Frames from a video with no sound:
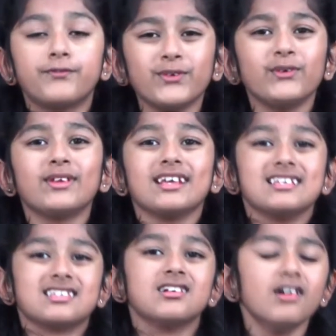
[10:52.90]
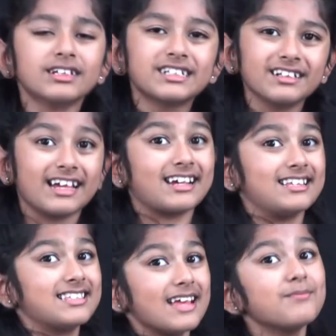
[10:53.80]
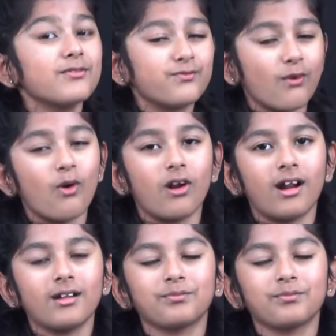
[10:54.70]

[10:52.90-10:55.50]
food is cooked like I said before.